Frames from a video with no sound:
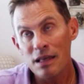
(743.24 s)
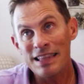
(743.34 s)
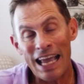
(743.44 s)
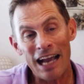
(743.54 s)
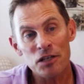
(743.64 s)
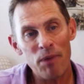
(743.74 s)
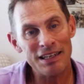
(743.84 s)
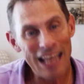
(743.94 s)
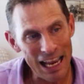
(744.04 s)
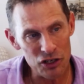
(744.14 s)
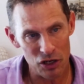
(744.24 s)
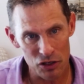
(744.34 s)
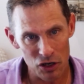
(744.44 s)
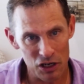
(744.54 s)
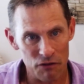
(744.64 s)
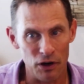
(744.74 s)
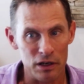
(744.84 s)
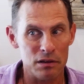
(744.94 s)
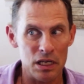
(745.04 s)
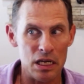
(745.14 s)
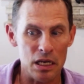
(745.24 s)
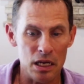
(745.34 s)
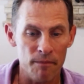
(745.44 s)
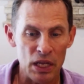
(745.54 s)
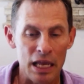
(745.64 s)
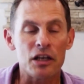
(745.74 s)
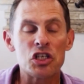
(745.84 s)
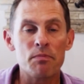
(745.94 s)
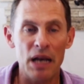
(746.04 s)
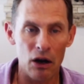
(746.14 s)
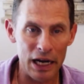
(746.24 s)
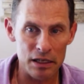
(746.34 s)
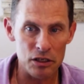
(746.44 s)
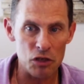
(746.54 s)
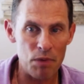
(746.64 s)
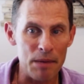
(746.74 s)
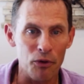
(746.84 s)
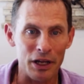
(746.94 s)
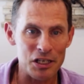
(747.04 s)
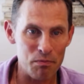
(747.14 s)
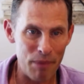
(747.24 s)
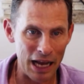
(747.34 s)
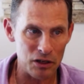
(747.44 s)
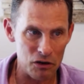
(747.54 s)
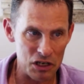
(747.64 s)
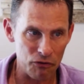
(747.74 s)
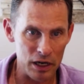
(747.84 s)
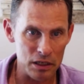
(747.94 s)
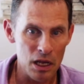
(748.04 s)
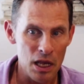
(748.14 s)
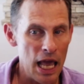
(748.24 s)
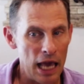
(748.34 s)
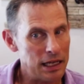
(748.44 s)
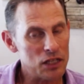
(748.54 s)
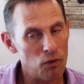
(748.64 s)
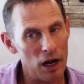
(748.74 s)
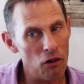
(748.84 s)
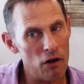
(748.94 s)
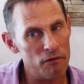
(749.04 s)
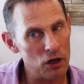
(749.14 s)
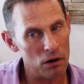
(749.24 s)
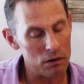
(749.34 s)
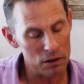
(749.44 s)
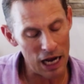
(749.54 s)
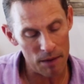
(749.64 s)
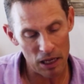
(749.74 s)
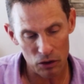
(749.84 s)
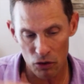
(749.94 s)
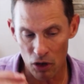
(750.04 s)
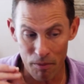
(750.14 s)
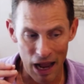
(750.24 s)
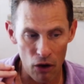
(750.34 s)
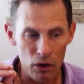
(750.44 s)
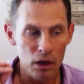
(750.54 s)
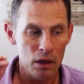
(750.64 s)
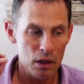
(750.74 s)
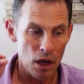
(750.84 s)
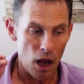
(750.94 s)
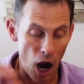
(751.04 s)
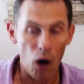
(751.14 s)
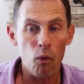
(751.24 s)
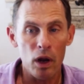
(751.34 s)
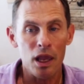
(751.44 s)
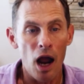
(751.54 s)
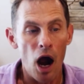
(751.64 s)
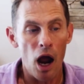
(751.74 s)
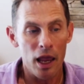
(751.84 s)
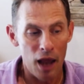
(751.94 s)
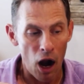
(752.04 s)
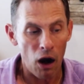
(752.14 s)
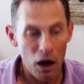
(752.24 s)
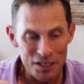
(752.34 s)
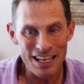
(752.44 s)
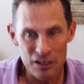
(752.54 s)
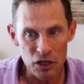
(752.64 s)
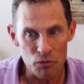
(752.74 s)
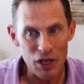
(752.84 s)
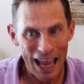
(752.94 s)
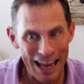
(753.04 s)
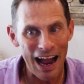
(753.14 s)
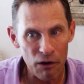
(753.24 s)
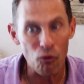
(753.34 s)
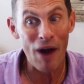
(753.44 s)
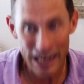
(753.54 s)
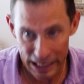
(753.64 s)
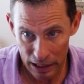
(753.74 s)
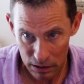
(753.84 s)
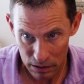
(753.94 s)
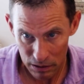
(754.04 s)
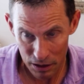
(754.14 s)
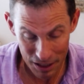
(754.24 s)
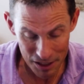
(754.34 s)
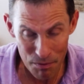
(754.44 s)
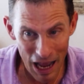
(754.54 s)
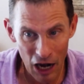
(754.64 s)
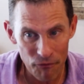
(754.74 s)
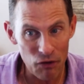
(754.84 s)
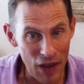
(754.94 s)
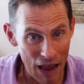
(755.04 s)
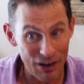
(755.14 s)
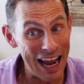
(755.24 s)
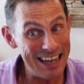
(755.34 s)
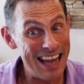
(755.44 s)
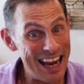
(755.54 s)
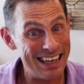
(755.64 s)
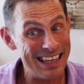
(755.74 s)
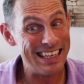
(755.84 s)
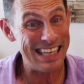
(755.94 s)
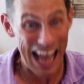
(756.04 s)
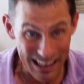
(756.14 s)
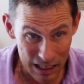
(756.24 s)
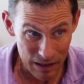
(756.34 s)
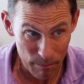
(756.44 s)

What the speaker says: The expectations are different. The experiences people expect are different. And that's where I love your comment, Luke, about are our systems AI ready? Because it doesn't matter if you haven't ideated it yet.